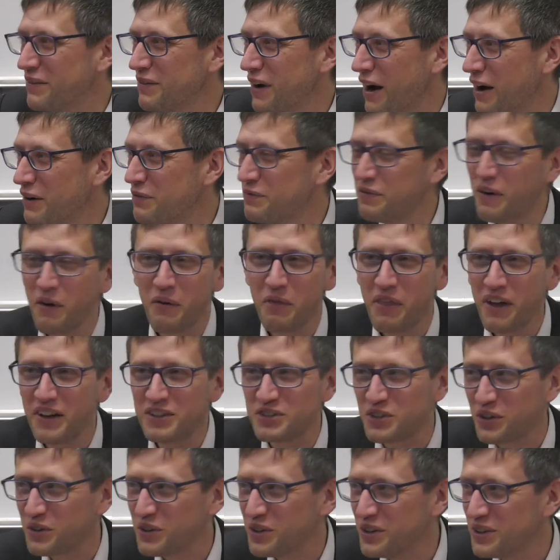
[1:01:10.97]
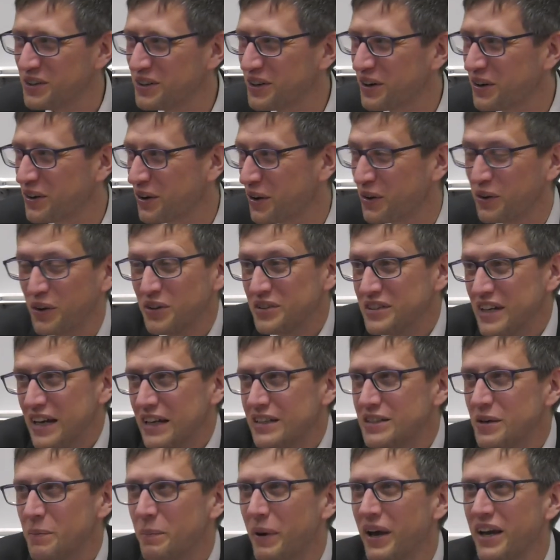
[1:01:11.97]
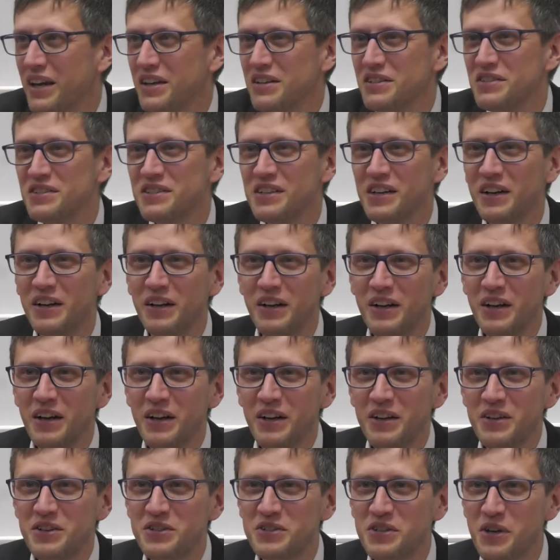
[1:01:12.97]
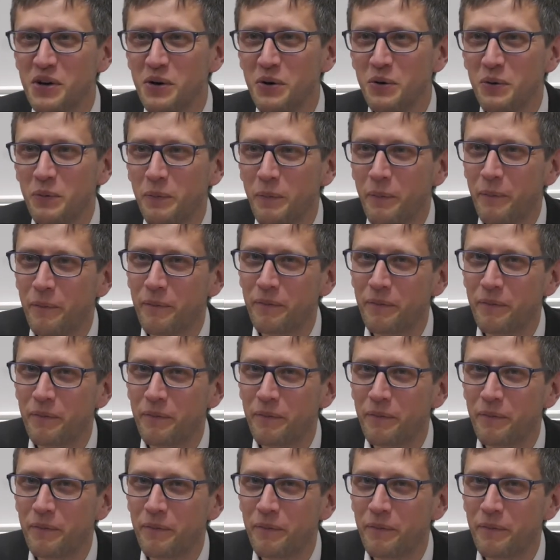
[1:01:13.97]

I found that on a database. So,